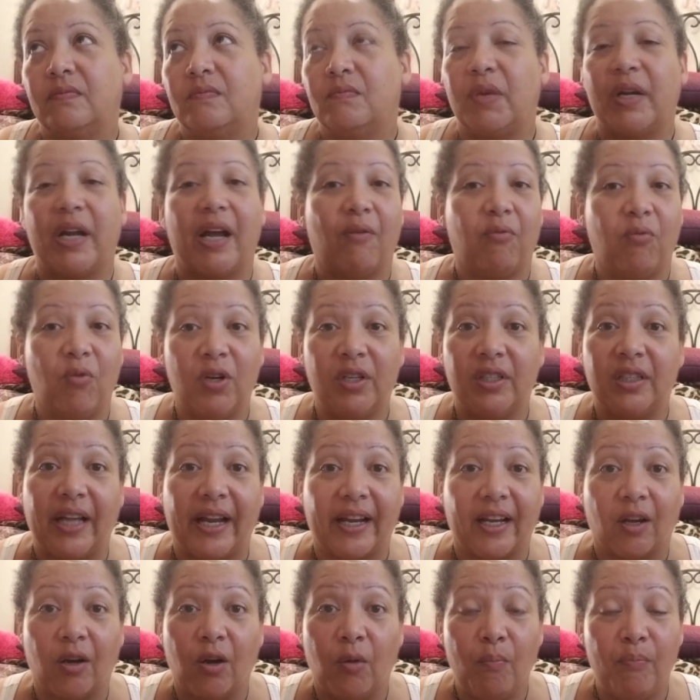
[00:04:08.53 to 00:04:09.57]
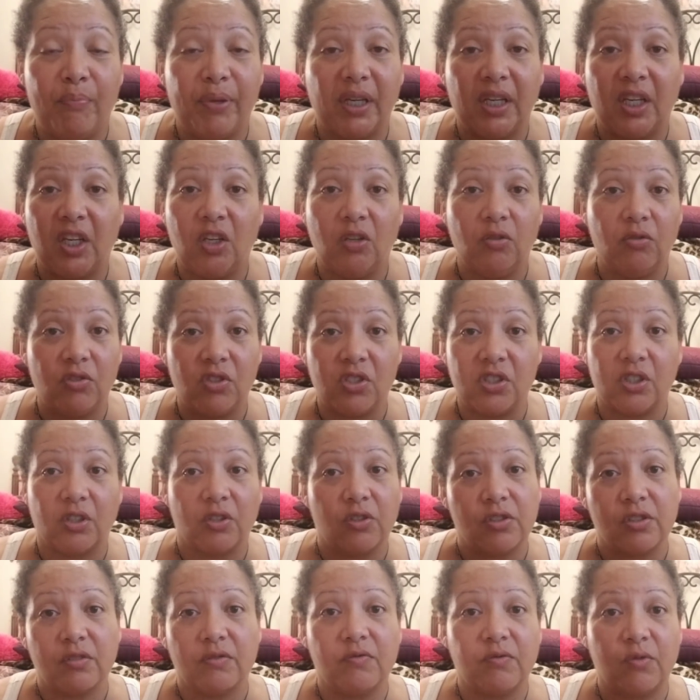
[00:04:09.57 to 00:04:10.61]
but i would like a big huge
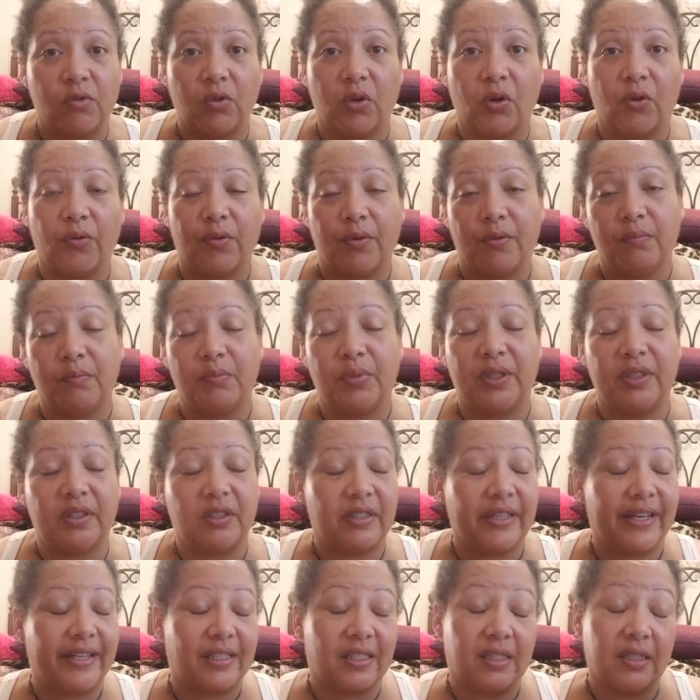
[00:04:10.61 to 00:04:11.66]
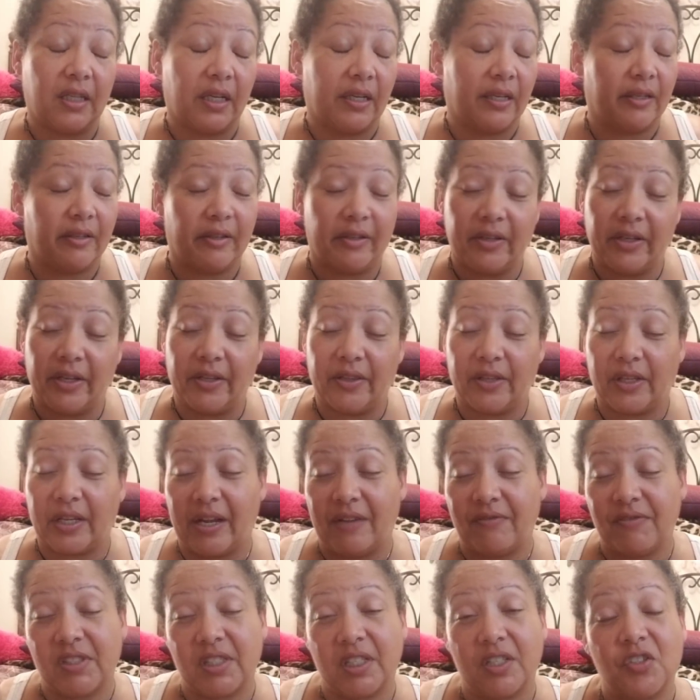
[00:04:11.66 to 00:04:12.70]
surge of growth but that's not another
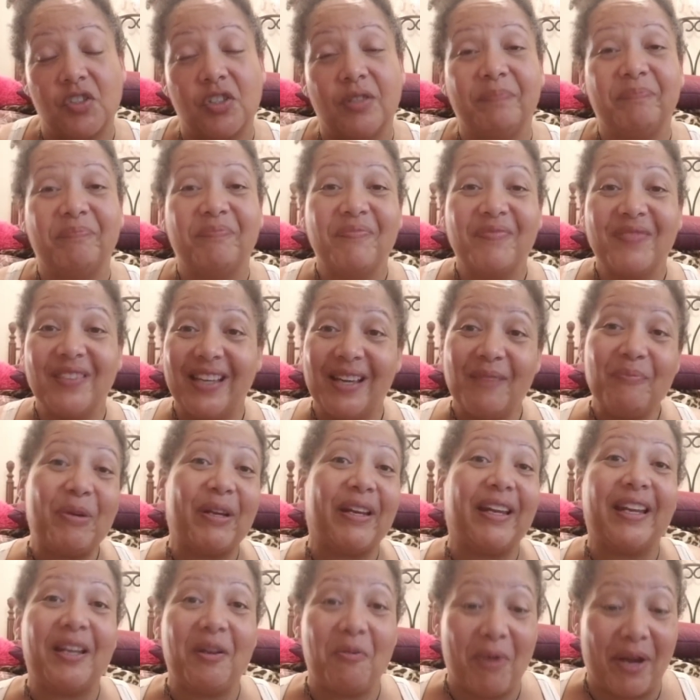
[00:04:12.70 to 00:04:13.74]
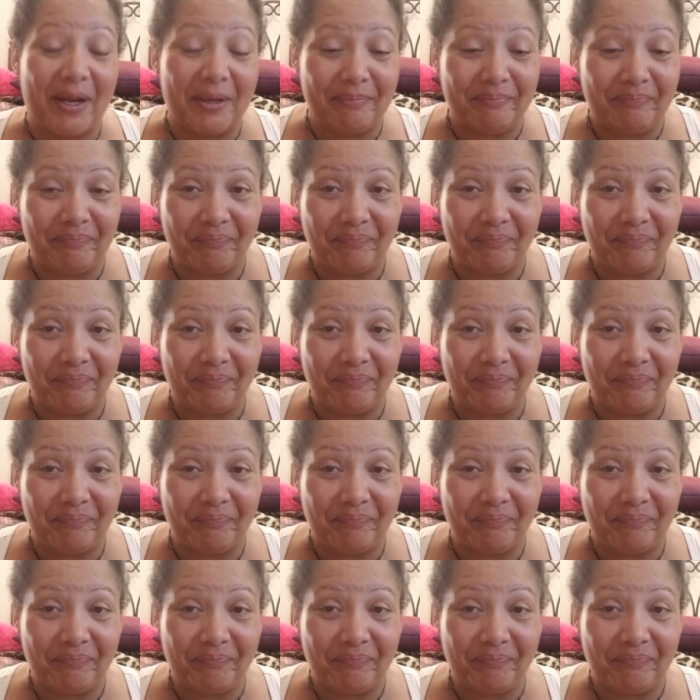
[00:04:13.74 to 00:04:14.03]
conversation but anyway,